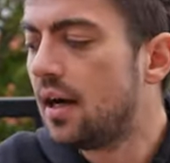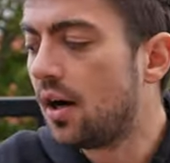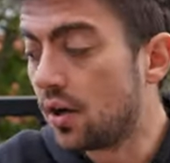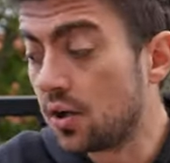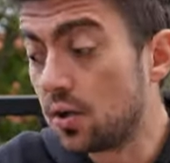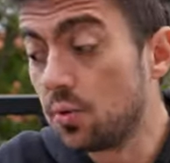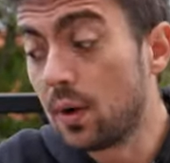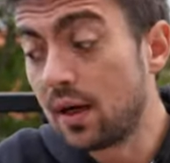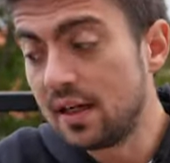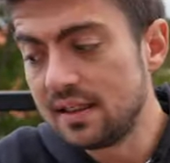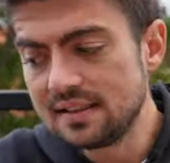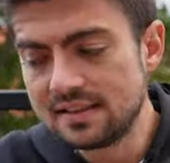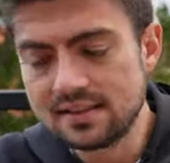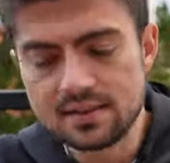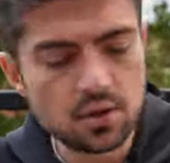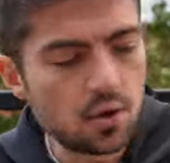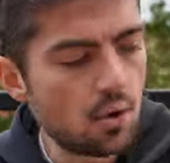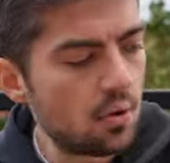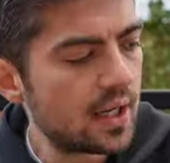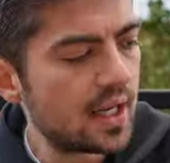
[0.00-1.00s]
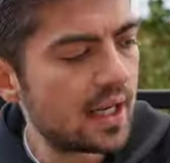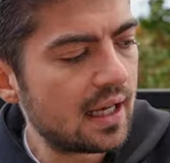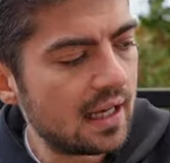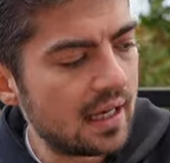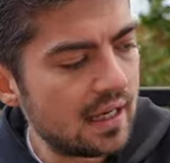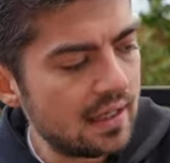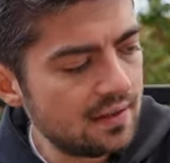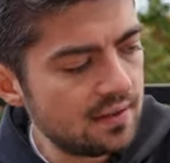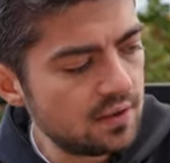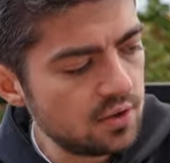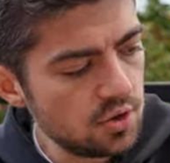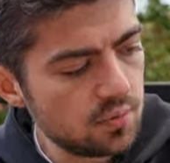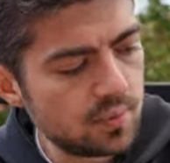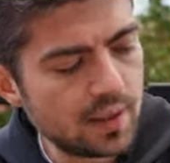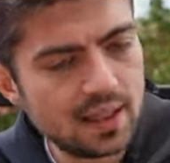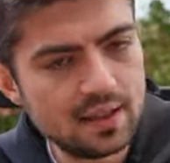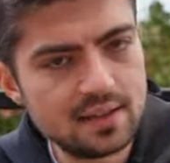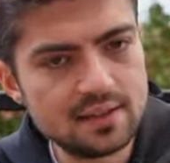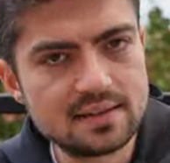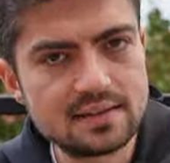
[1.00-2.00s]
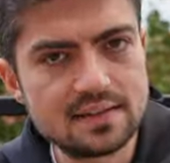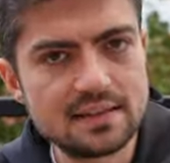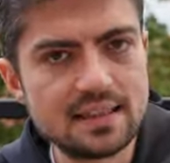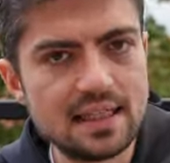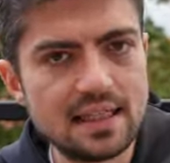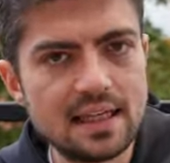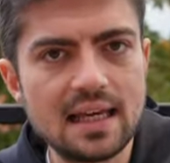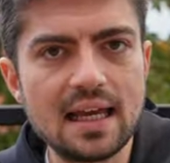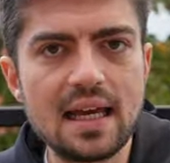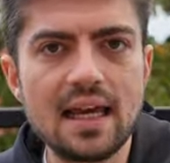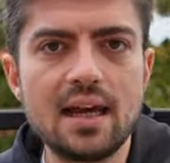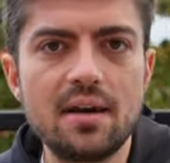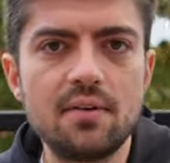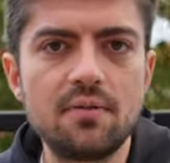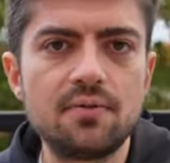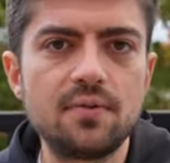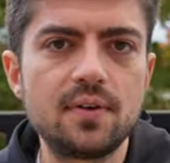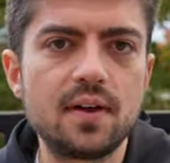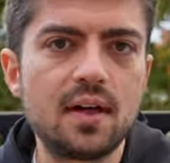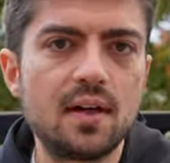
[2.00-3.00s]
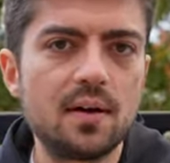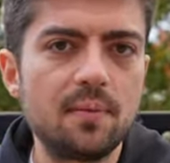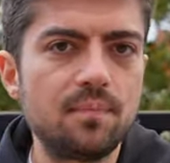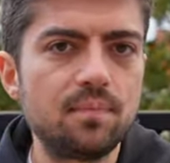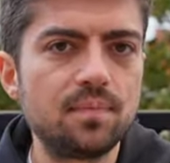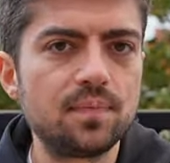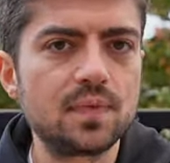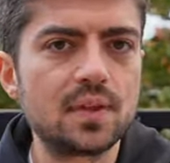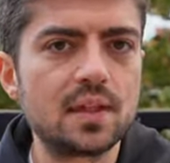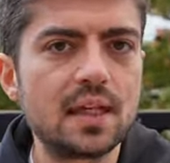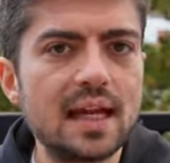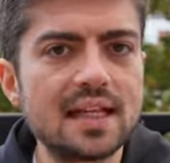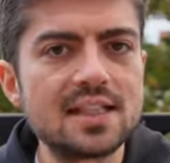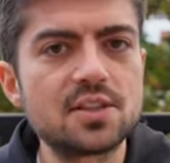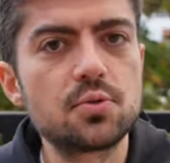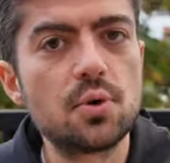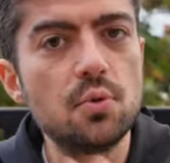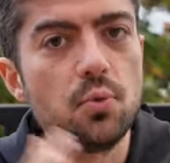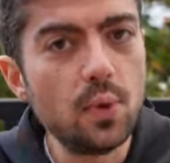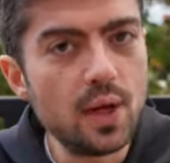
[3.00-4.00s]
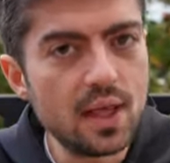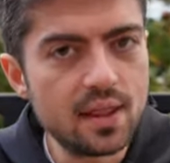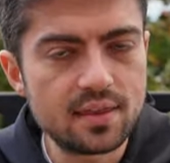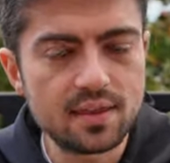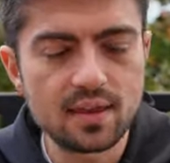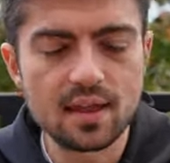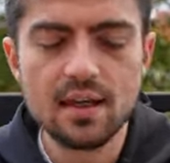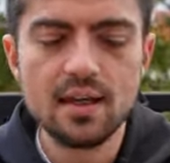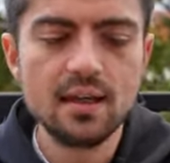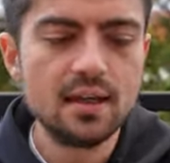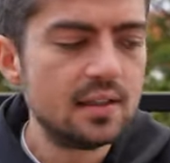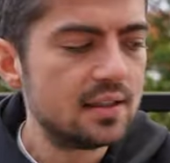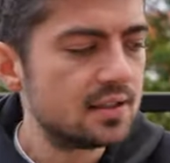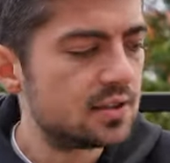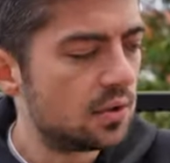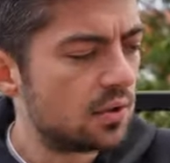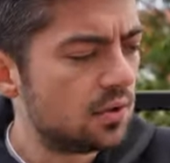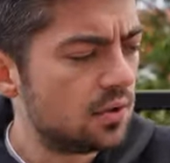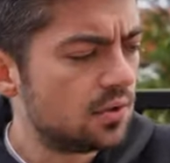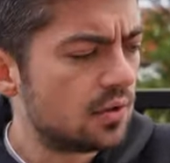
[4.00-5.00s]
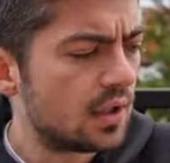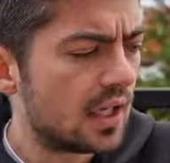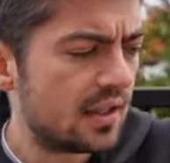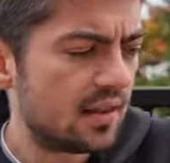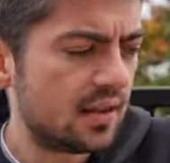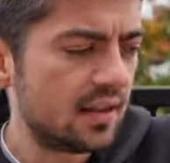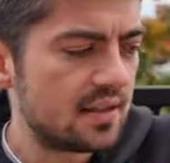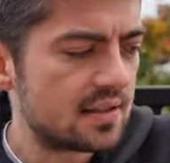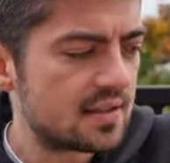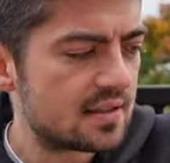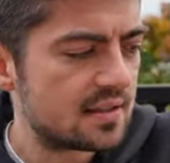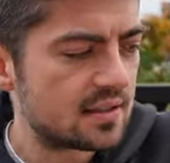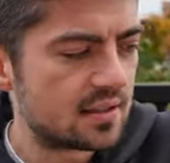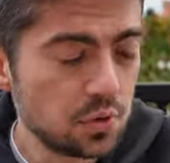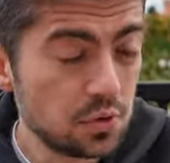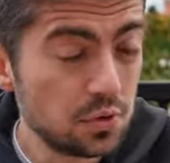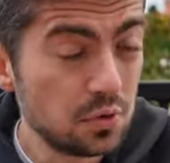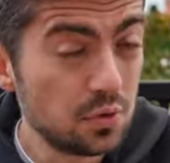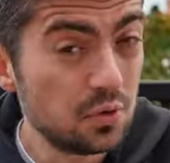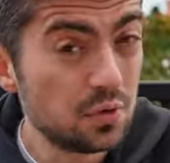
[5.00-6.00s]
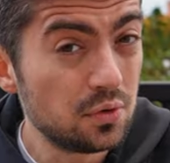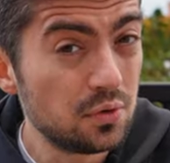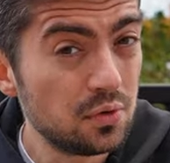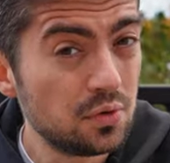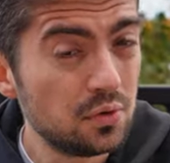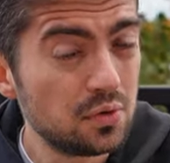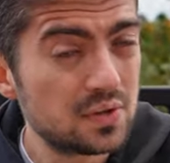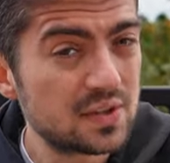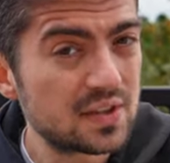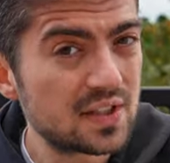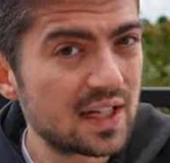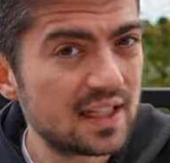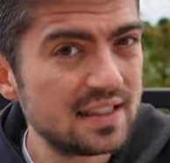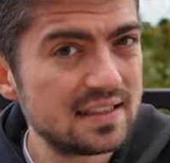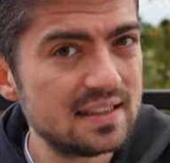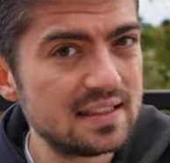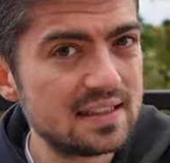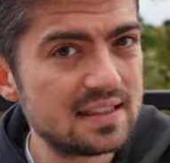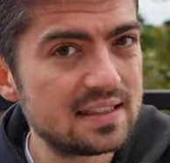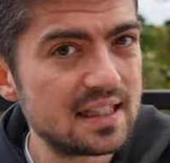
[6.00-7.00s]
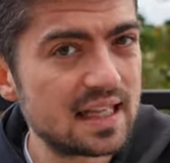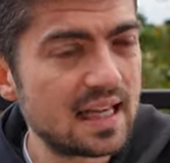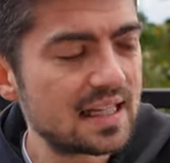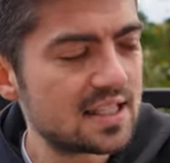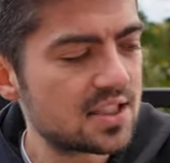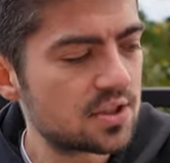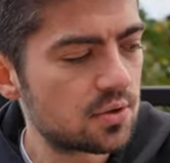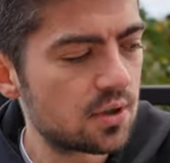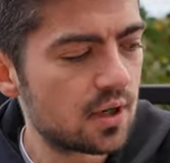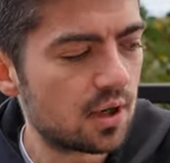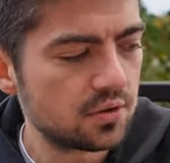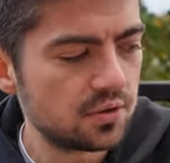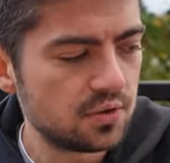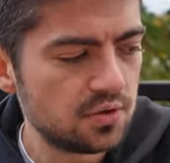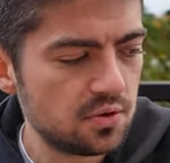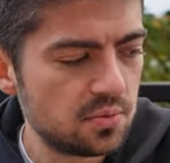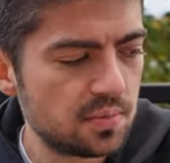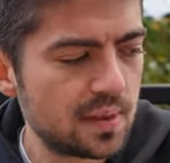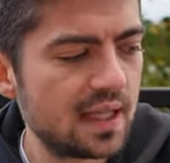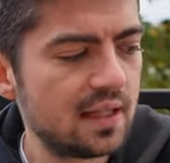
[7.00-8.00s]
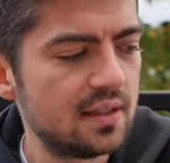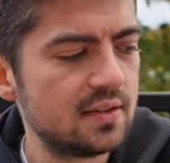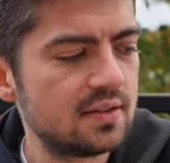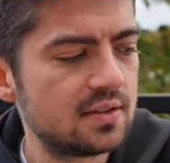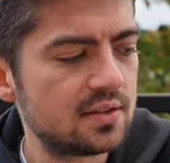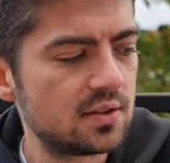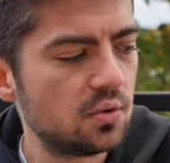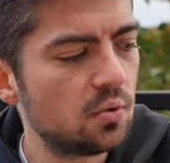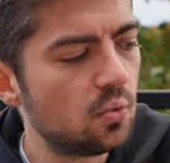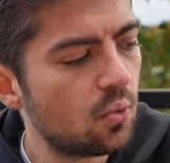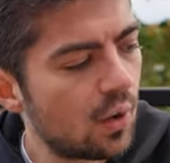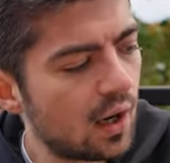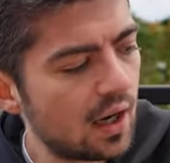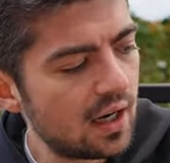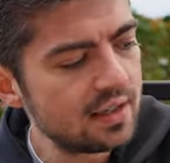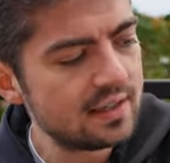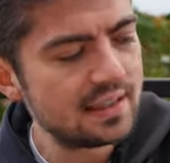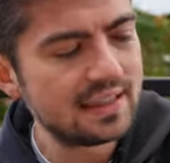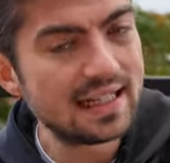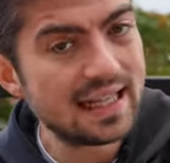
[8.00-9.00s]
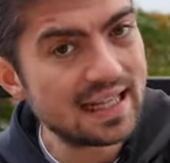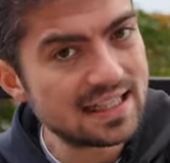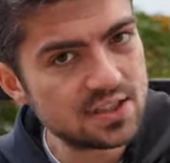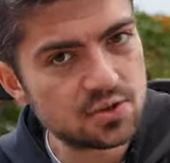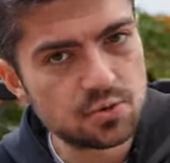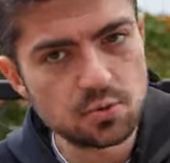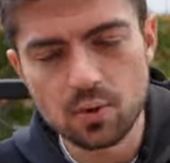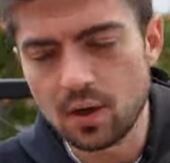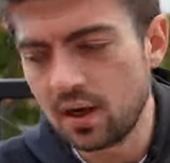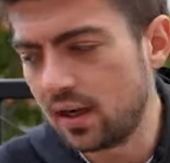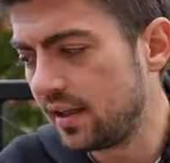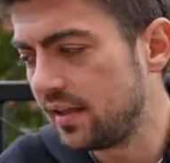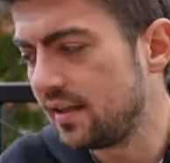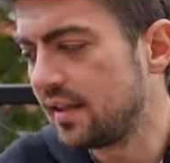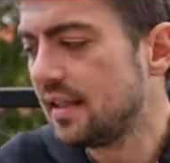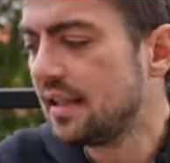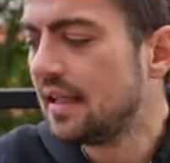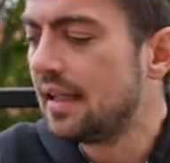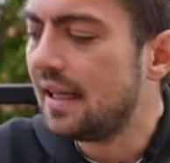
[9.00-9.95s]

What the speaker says: Otherwise, the Hoka and the New Balance, they have extra width. So I think it's 2 sizes extra on the New Balance, so wide and extra wide.